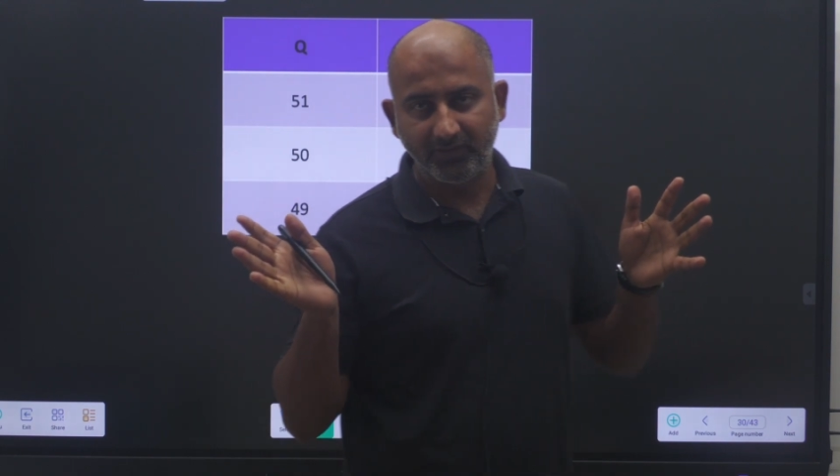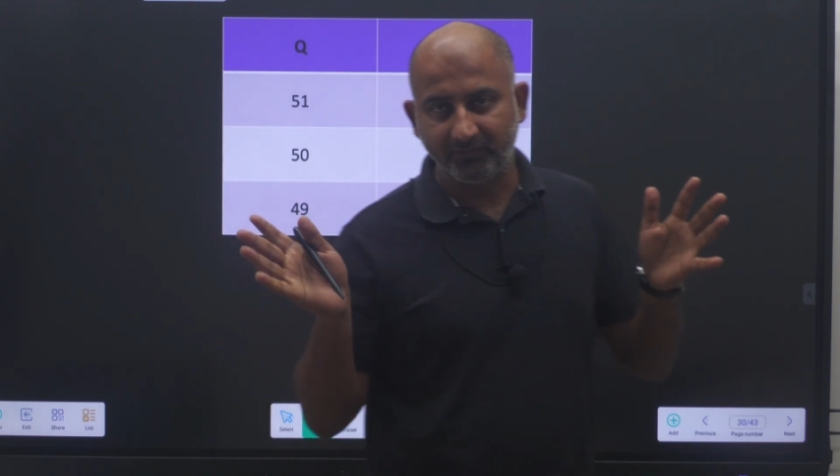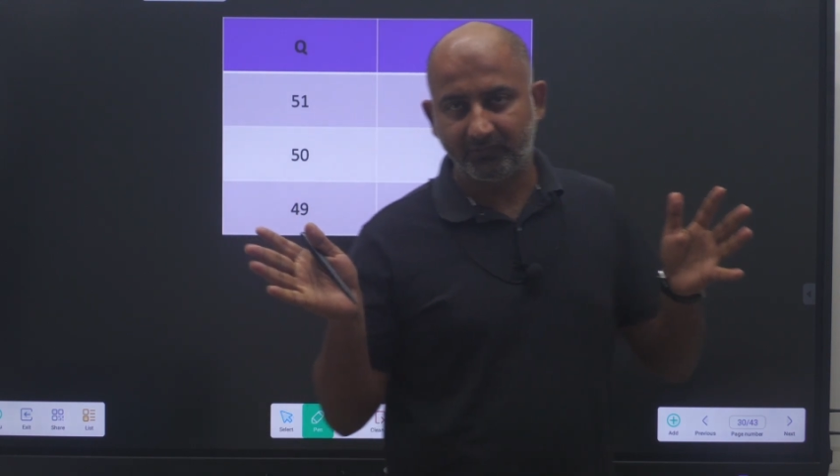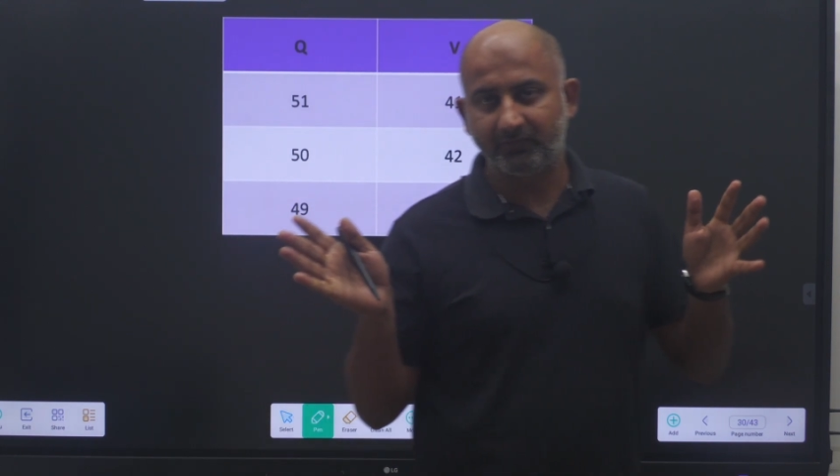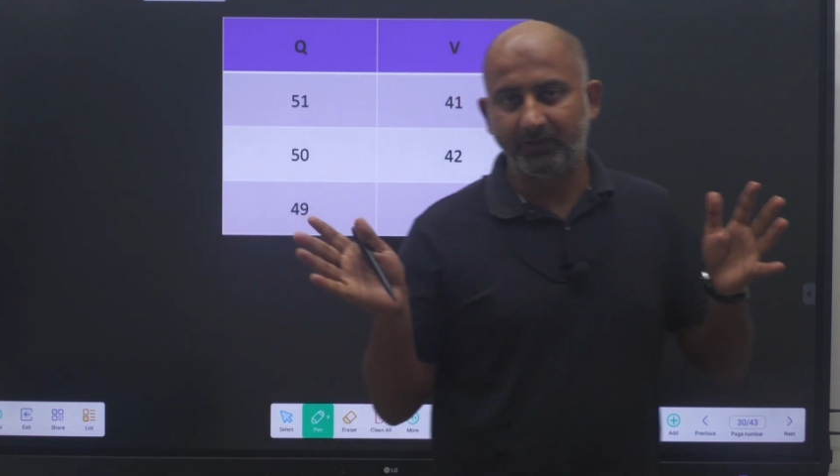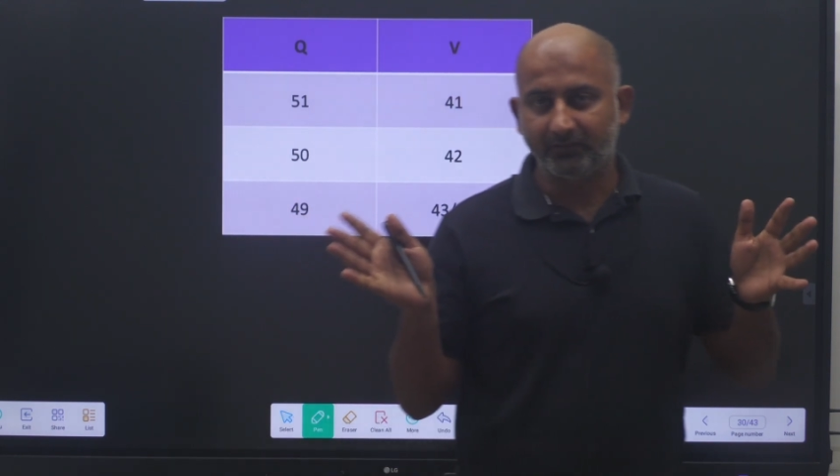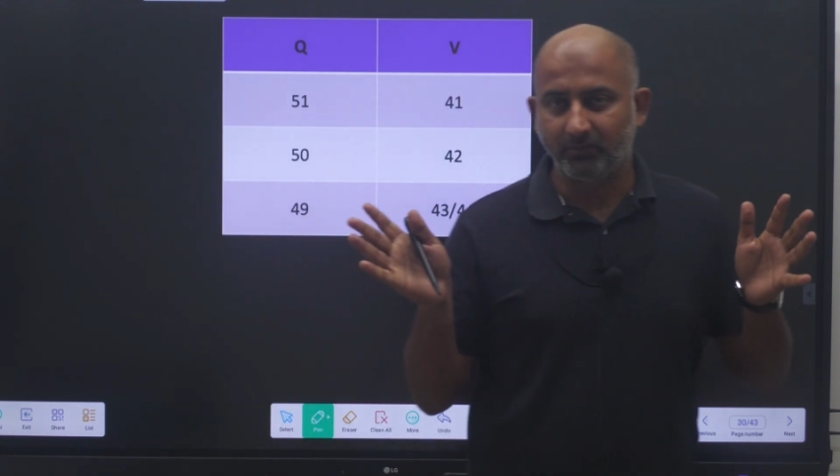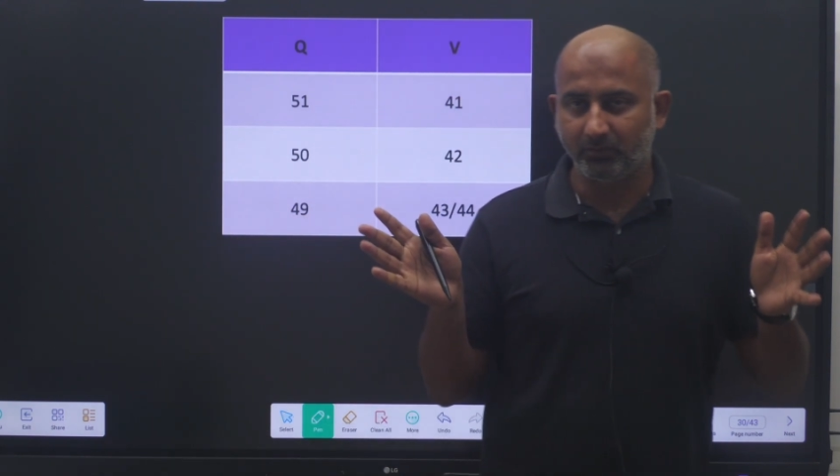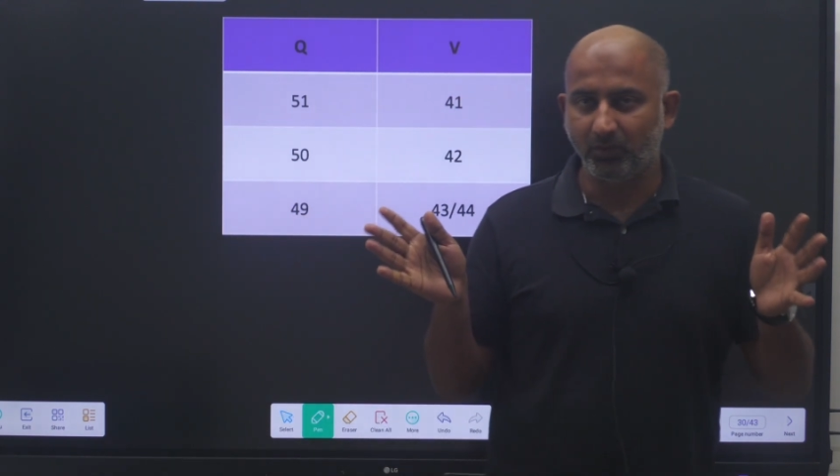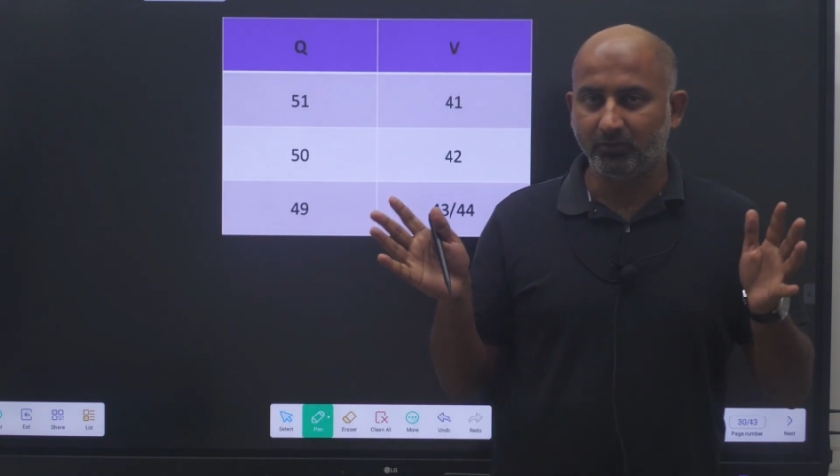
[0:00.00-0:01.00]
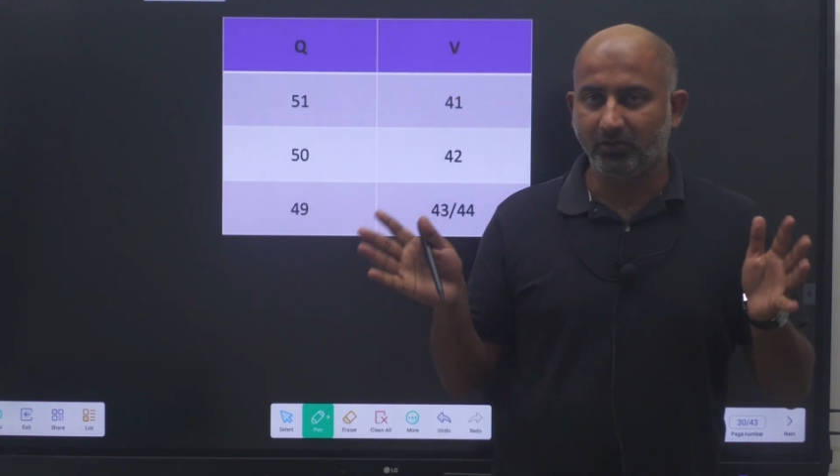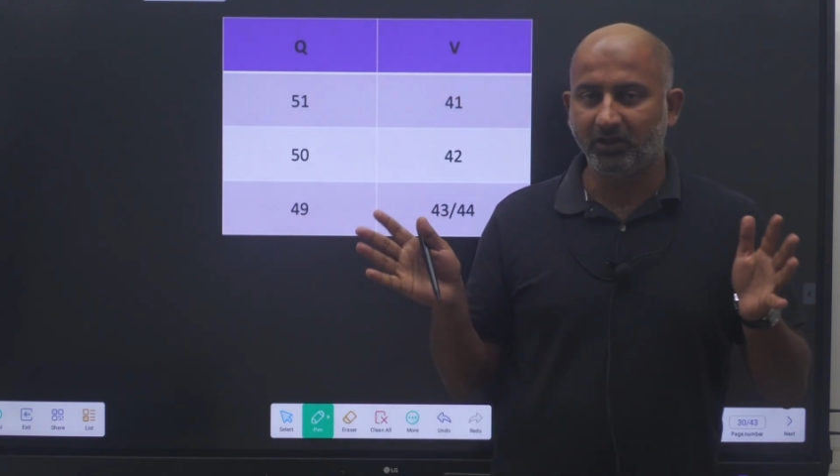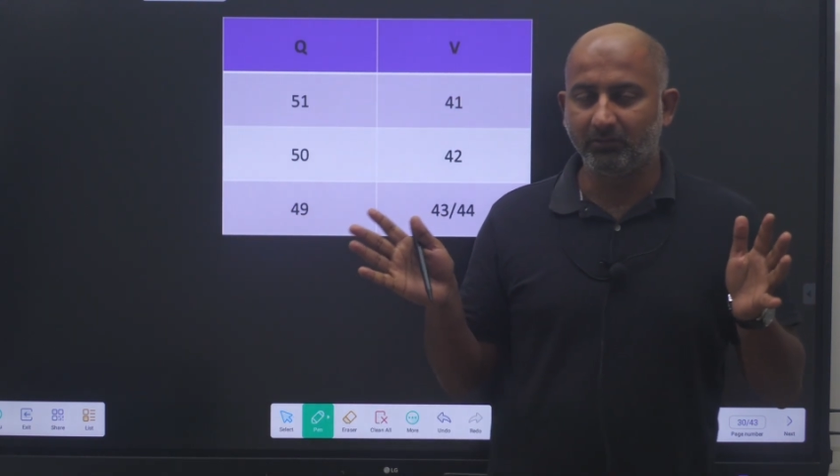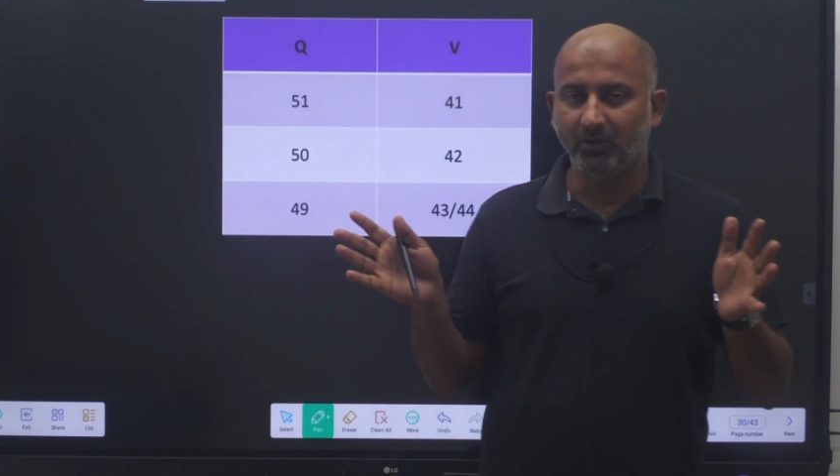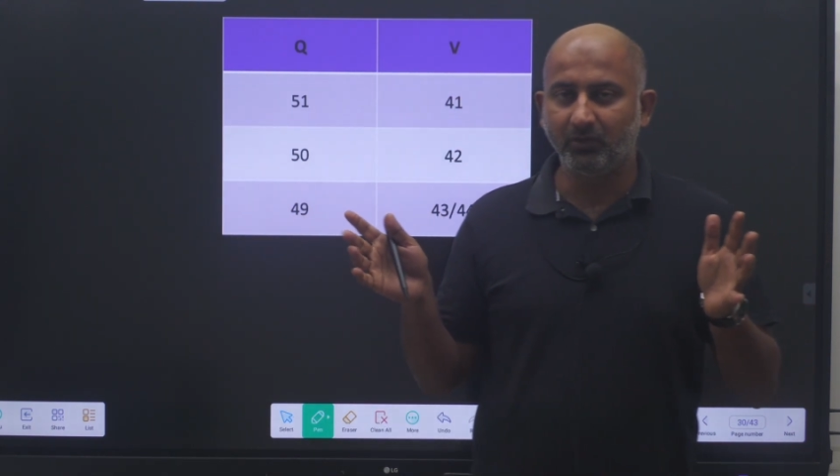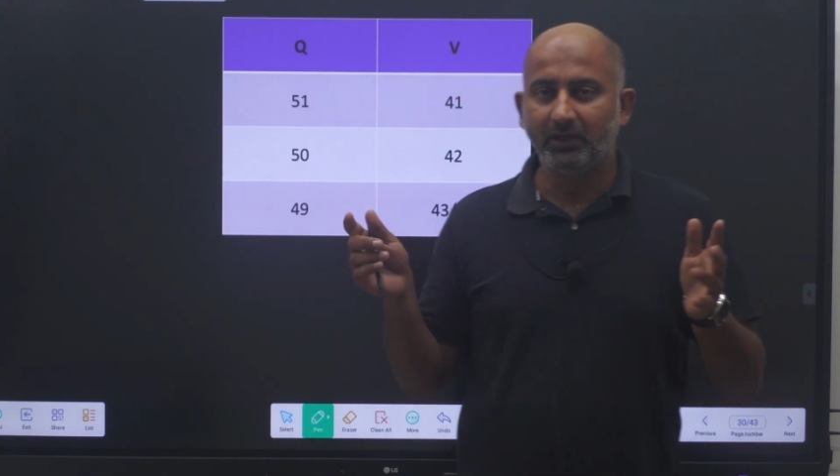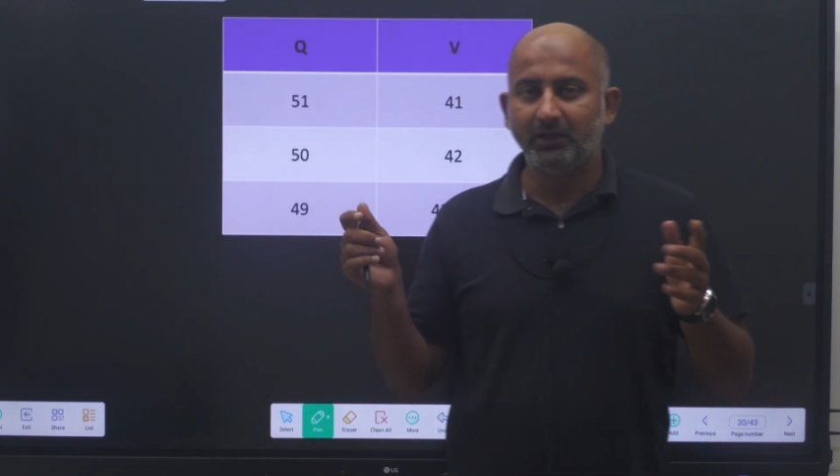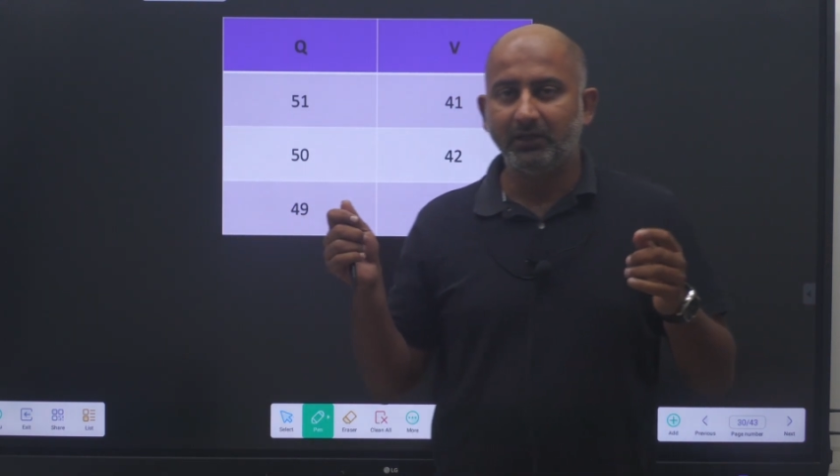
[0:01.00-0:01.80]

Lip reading: that's what we are talking about.